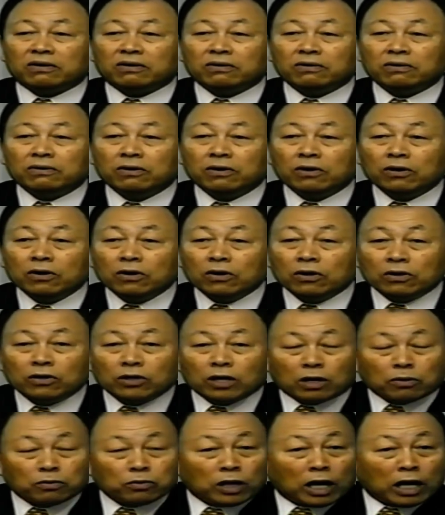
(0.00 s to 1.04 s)
Because you're
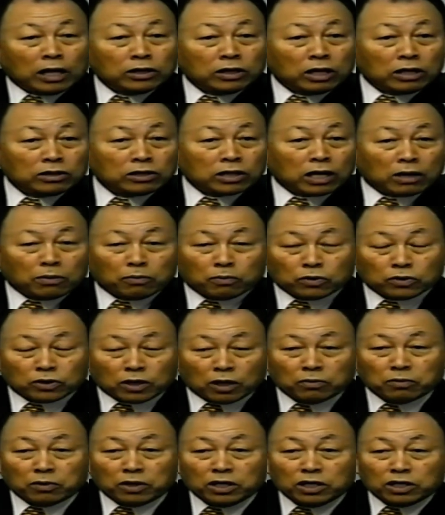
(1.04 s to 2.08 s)
like, well, they don't want to hear
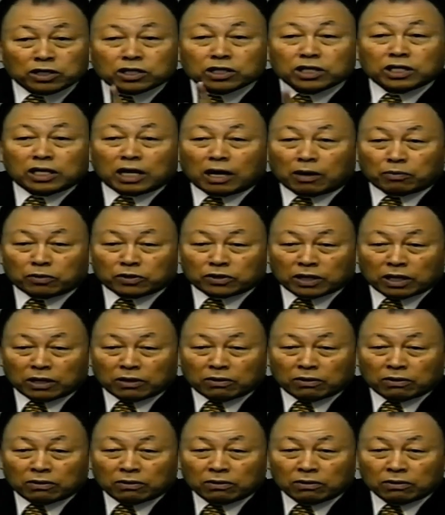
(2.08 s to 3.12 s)
it. You look
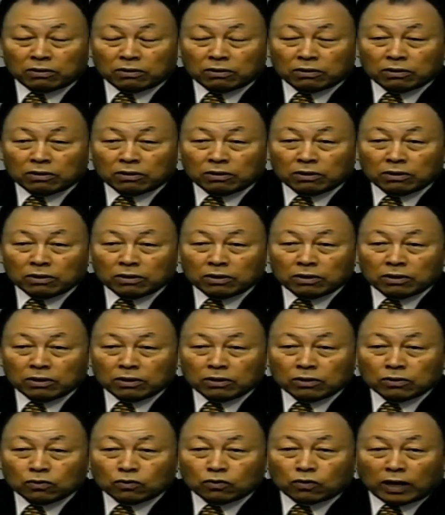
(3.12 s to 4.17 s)
at people who don't do well.
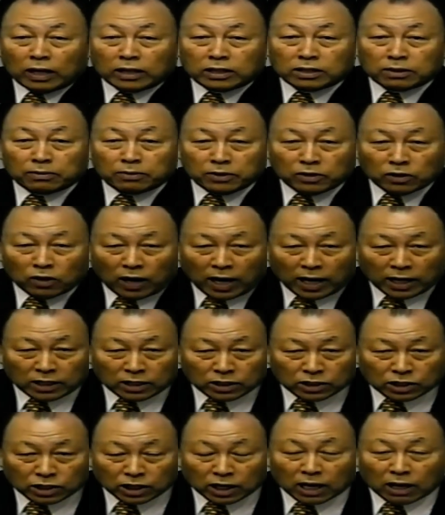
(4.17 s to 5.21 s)
You ask them to do
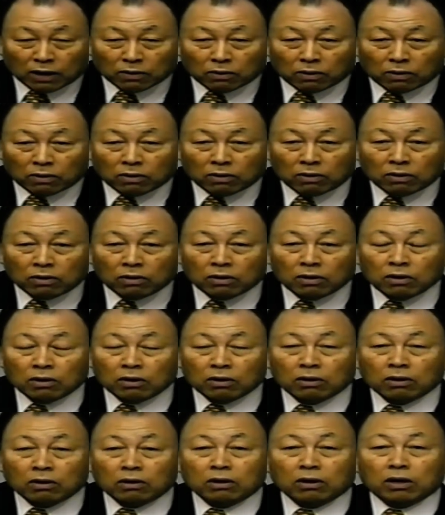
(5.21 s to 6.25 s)
something.
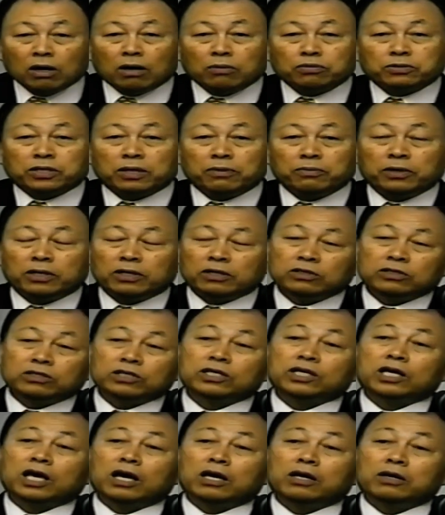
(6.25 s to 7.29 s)
They pretend to
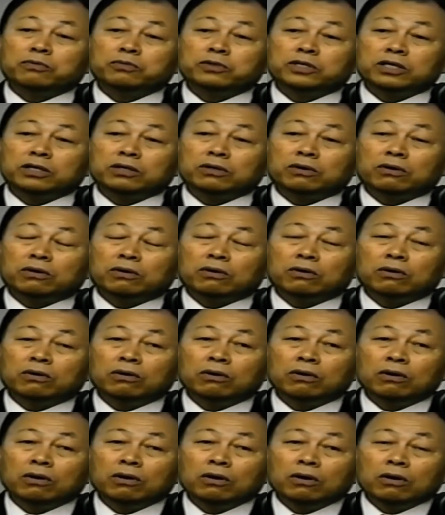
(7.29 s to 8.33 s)
do it if someone's
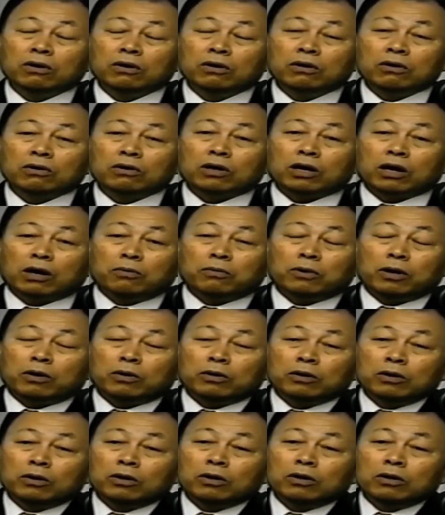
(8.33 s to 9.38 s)
looking.
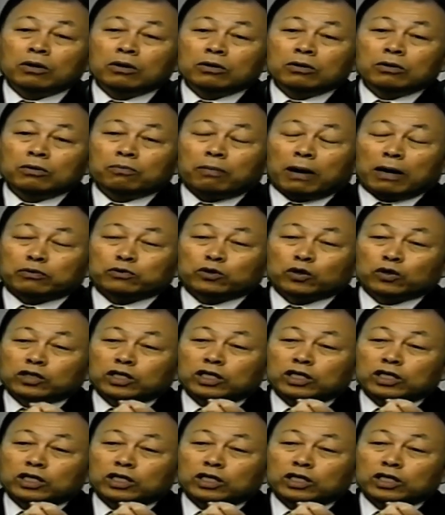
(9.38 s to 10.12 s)
Otherwise, they don't.